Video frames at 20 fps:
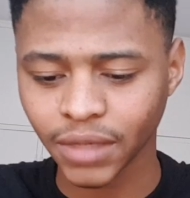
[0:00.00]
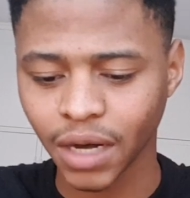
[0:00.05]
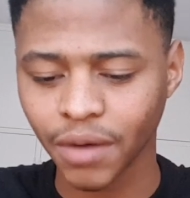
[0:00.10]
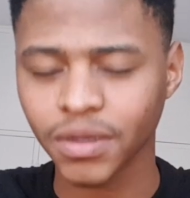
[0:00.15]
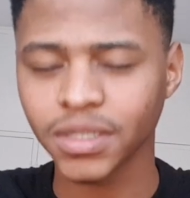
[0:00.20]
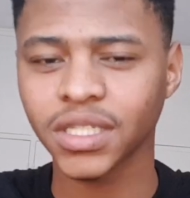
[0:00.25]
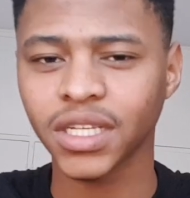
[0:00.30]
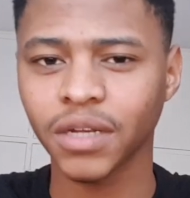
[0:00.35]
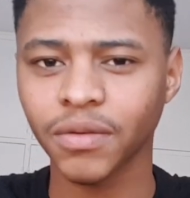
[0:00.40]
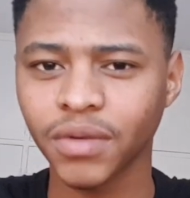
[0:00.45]
I
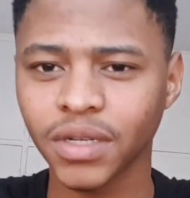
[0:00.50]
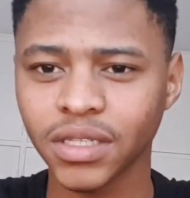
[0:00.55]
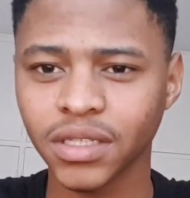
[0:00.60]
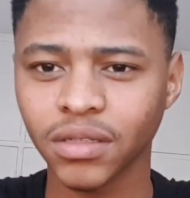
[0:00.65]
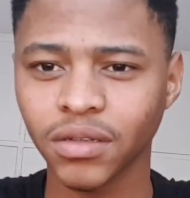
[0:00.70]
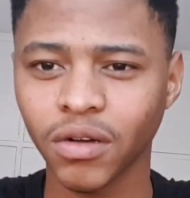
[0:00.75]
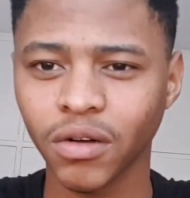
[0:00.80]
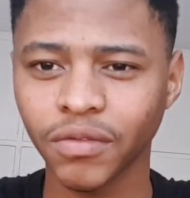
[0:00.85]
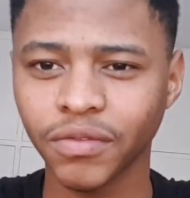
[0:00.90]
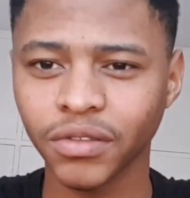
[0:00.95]
was genuinely
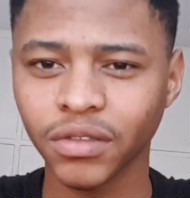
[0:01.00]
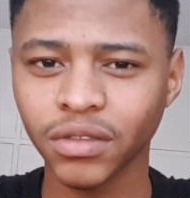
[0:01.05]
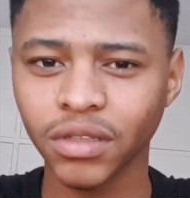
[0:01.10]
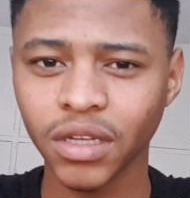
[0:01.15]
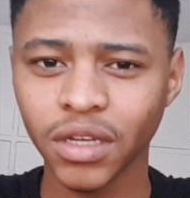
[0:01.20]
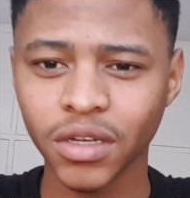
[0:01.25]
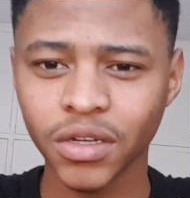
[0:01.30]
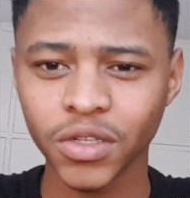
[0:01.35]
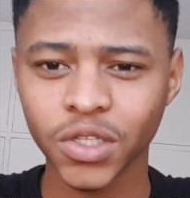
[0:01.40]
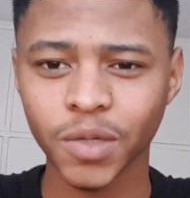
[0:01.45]
still hopeful,
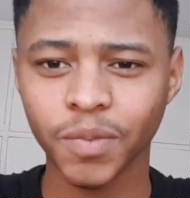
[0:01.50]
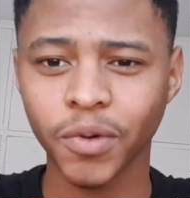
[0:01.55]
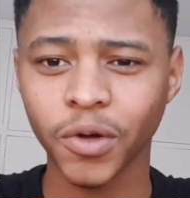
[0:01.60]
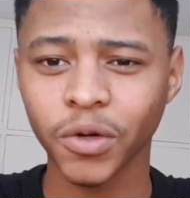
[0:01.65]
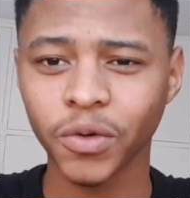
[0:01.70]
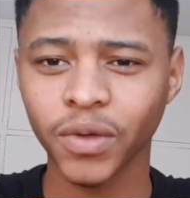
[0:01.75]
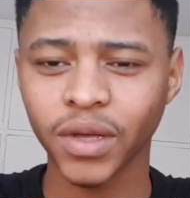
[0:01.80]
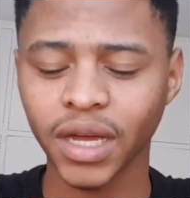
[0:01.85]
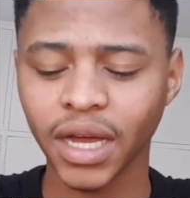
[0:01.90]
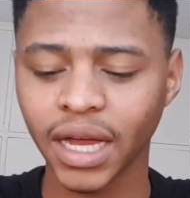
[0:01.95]
to a
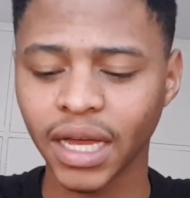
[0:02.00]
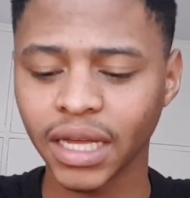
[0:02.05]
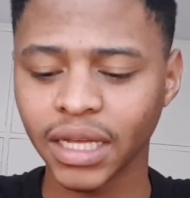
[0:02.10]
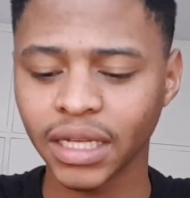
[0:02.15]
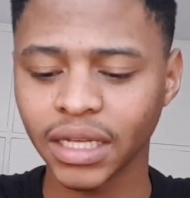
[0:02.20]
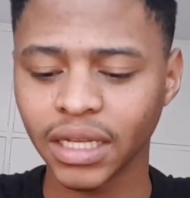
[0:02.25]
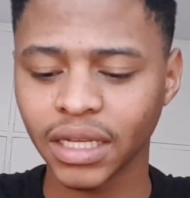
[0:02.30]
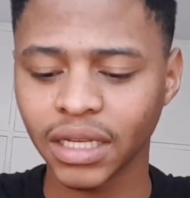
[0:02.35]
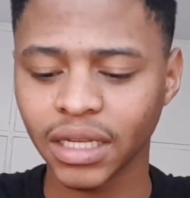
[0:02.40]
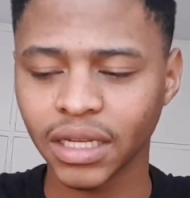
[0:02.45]
point where
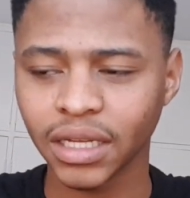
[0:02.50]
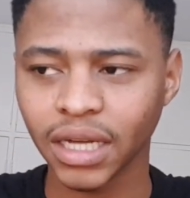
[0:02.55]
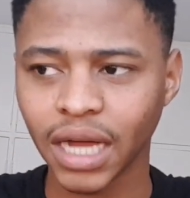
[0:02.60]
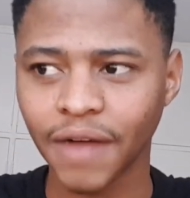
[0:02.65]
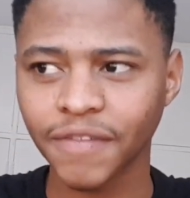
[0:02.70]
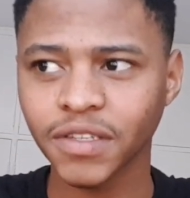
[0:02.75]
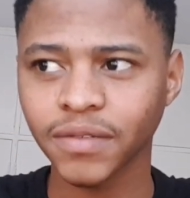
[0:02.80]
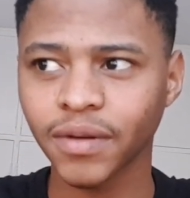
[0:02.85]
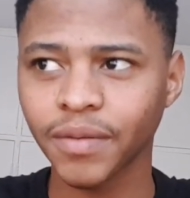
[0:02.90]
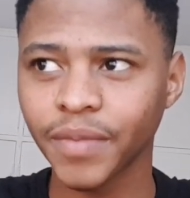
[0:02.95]
I,
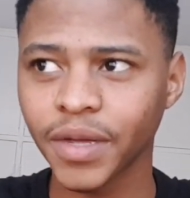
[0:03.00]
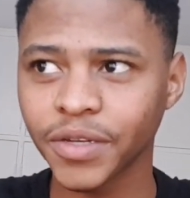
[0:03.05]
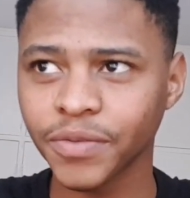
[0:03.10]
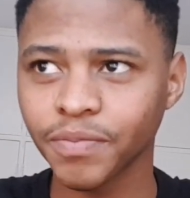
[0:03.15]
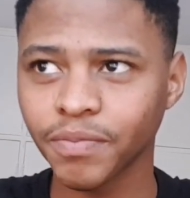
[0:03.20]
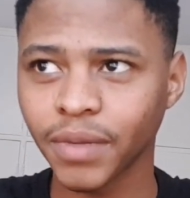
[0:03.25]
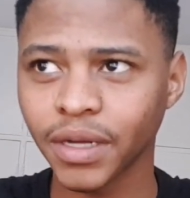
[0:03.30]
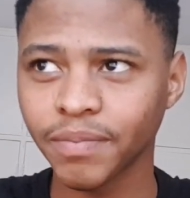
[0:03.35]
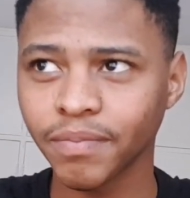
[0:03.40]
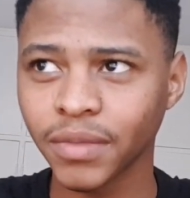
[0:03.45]
after my
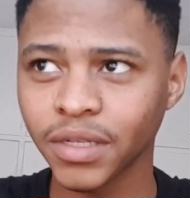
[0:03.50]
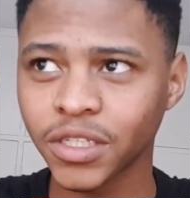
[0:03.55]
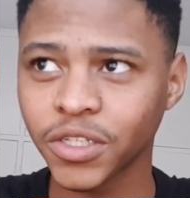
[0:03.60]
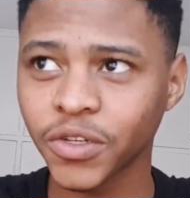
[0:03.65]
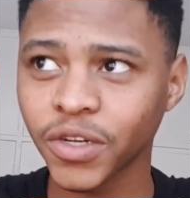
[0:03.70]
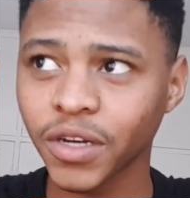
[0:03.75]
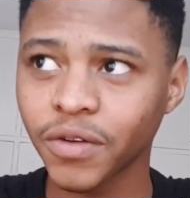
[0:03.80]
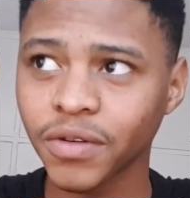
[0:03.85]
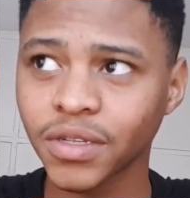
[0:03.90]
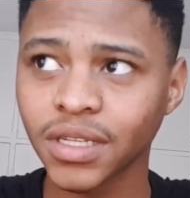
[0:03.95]

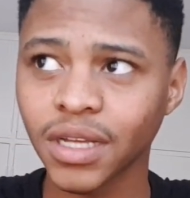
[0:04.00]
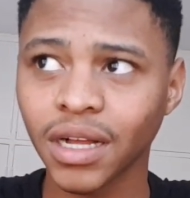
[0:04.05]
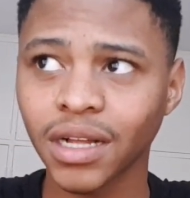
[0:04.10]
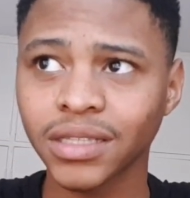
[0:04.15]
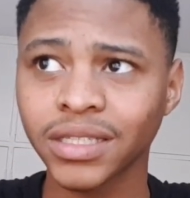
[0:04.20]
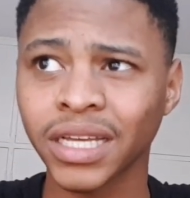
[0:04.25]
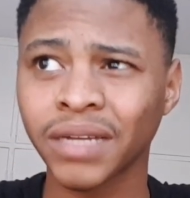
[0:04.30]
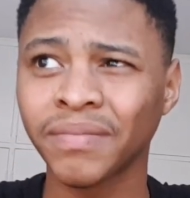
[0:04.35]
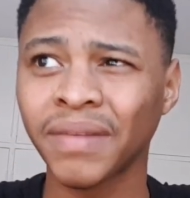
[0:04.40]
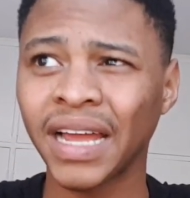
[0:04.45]
matric
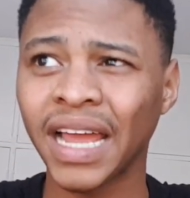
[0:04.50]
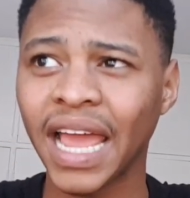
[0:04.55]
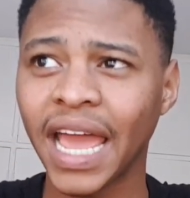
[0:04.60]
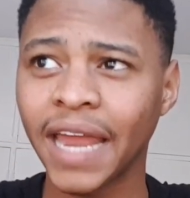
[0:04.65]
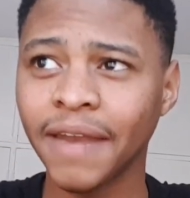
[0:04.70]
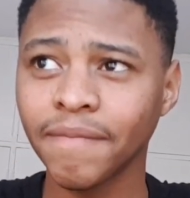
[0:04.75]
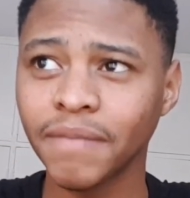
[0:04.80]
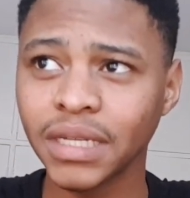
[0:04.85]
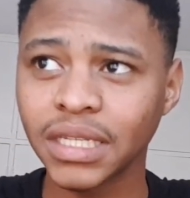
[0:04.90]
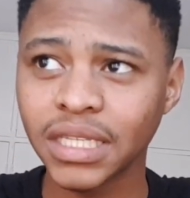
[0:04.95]
results and my
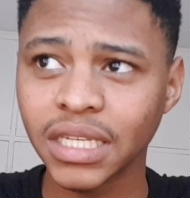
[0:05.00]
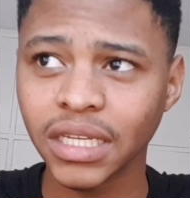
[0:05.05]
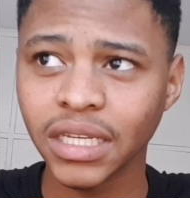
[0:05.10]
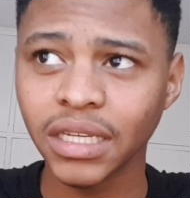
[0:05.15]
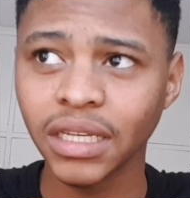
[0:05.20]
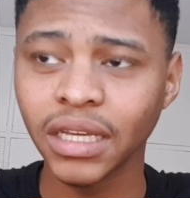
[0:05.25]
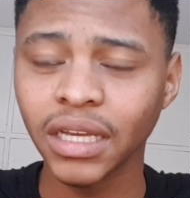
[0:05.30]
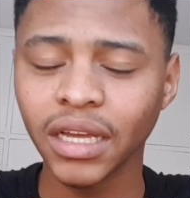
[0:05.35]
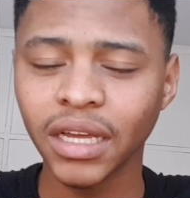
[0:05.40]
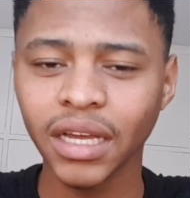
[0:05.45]

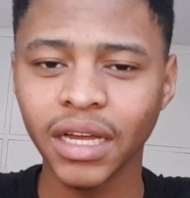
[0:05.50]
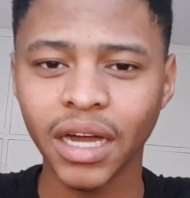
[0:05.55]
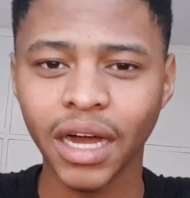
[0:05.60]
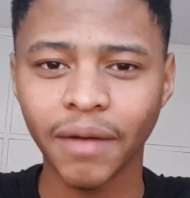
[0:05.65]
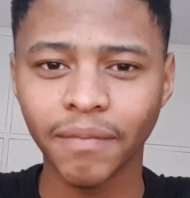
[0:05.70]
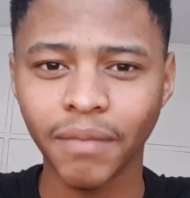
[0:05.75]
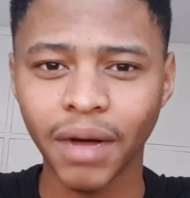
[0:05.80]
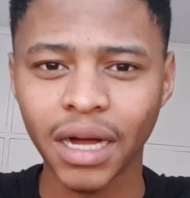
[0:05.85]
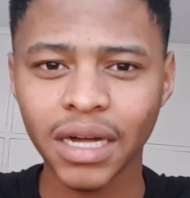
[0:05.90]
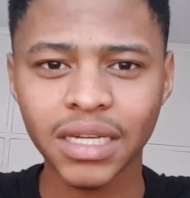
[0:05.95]
NBT
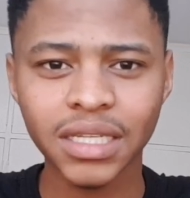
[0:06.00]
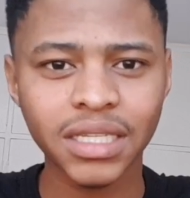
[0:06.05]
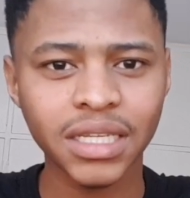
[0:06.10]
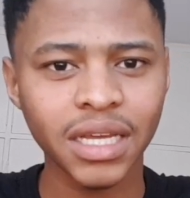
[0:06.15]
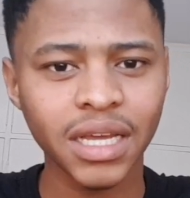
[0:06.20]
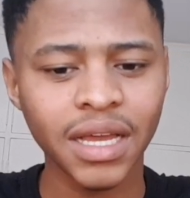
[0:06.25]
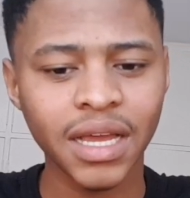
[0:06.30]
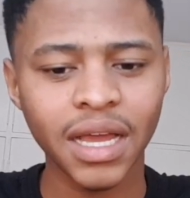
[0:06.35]
marks,